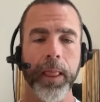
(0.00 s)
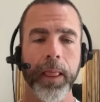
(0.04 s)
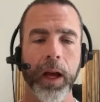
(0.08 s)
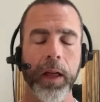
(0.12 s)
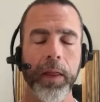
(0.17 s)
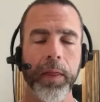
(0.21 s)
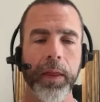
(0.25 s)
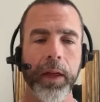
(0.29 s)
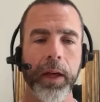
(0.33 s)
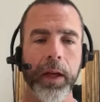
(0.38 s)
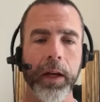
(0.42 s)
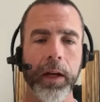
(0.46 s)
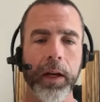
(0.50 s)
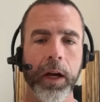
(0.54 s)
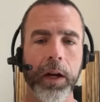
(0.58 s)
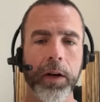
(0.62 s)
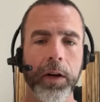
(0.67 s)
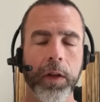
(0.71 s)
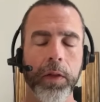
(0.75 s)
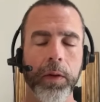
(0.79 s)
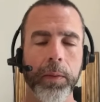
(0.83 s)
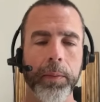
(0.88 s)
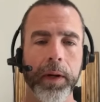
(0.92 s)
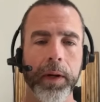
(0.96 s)
And then
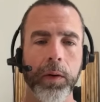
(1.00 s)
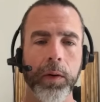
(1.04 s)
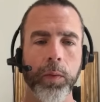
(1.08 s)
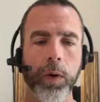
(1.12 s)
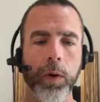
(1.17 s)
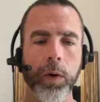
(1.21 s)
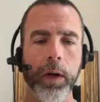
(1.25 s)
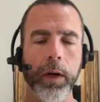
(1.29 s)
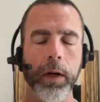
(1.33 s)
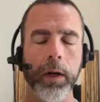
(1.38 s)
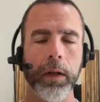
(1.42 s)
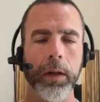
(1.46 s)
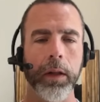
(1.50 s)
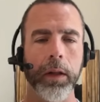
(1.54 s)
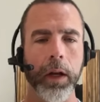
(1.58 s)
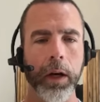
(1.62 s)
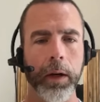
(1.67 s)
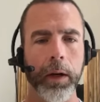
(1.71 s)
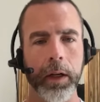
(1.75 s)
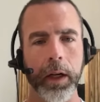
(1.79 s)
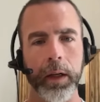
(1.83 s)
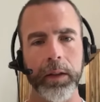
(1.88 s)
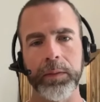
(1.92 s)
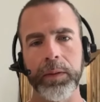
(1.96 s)
another big one, a lot
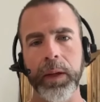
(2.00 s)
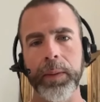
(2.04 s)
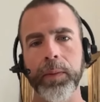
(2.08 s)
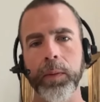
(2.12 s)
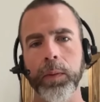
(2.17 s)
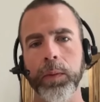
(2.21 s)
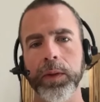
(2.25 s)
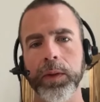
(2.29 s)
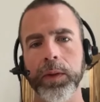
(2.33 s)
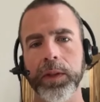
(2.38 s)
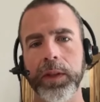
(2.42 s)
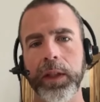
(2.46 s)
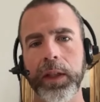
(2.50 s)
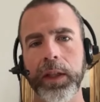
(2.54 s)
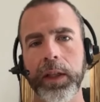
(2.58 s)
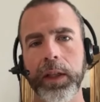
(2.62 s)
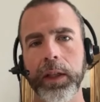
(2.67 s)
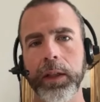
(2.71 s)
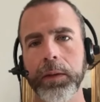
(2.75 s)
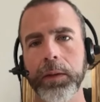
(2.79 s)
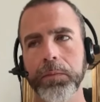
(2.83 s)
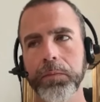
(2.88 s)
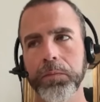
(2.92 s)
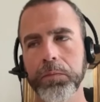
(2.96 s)
of times people will
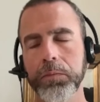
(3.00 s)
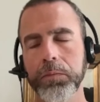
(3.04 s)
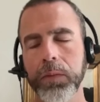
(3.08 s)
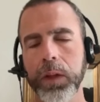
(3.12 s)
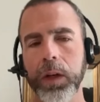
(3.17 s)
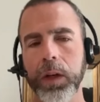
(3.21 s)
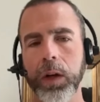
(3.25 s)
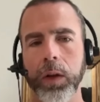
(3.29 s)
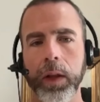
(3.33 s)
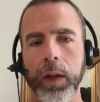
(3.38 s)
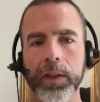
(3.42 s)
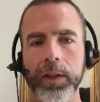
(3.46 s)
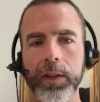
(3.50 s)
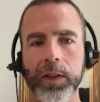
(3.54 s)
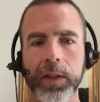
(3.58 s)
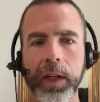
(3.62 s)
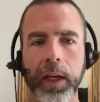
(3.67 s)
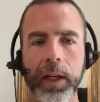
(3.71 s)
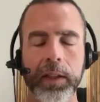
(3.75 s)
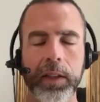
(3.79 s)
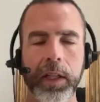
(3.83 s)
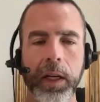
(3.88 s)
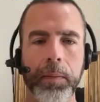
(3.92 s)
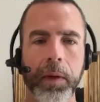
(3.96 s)
see, you know, let's
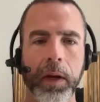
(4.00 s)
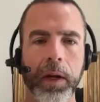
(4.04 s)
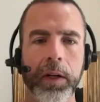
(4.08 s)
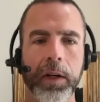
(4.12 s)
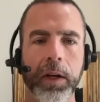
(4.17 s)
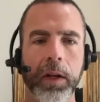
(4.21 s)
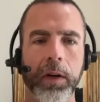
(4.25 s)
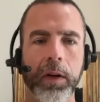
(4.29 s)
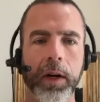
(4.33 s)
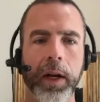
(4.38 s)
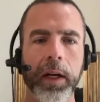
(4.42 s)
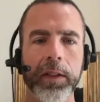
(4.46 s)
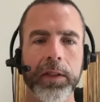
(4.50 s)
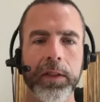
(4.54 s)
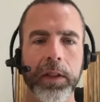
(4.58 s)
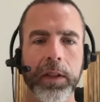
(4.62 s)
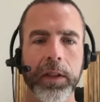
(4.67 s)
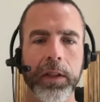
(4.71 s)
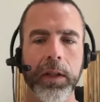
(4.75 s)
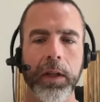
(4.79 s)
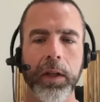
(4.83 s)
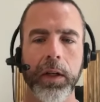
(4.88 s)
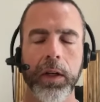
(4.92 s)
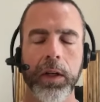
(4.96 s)
say a $10 million
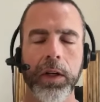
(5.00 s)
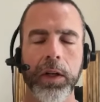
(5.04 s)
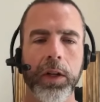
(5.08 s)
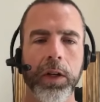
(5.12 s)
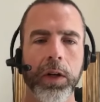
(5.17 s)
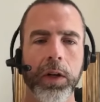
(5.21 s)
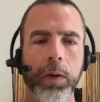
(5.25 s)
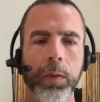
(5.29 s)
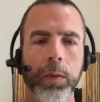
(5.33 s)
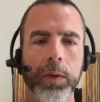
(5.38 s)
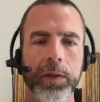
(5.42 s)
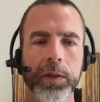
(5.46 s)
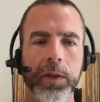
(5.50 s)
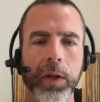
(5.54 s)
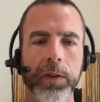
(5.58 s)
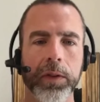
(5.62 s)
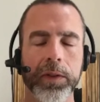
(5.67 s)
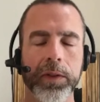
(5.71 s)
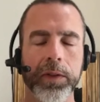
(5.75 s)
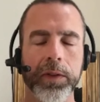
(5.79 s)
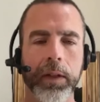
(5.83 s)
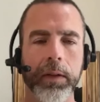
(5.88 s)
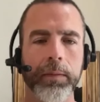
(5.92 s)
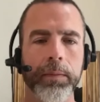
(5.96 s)
exit, you know,
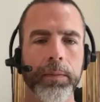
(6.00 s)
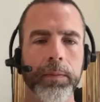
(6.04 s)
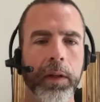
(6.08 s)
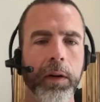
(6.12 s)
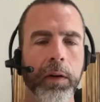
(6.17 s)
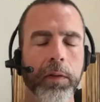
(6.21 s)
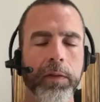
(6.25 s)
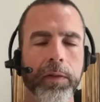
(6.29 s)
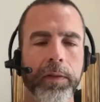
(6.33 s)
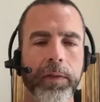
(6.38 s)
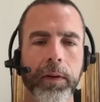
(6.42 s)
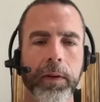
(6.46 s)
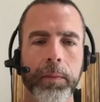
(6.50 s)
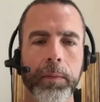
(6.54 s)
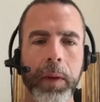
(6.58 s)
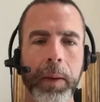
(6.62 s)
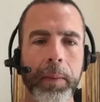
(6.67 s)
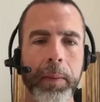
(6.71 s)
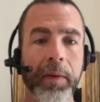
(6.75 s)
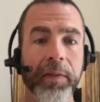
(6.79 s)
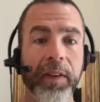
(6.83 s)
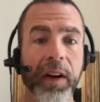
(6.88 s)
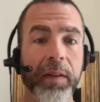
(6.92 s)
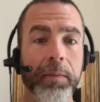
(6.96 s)
results in, you know,
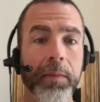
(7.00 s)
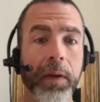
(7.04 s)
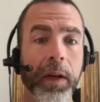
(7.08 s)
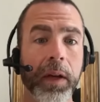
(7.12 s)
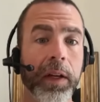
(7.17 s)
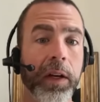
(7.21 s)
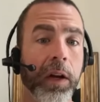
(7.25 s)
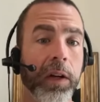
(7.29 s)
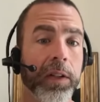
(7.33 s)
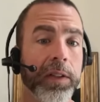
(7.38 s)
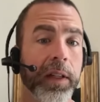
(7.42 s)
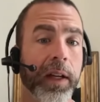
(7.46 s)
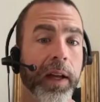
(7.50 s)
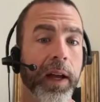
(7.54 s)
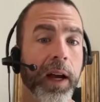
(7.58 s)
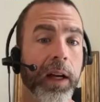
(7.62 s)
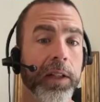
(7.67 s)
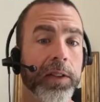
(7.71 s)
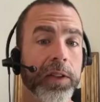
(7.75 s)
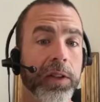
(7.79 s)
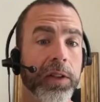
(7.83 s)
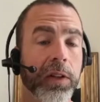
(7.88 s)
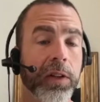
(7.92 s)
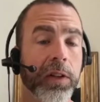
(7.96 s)
maybe $5 million in
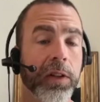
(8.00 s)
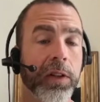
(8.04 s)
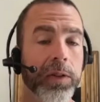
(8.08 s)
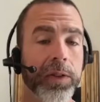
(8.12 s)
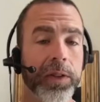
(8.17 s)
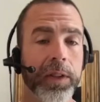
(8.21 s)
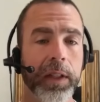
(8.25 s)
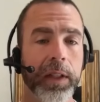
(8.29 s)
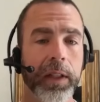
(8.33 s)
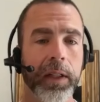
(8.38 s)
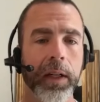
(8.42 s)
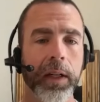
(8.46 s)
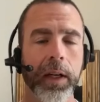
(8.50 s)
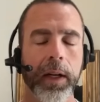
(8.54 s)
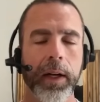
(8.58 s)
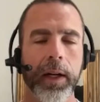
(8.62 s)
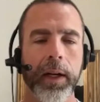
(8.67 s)
cash at closing,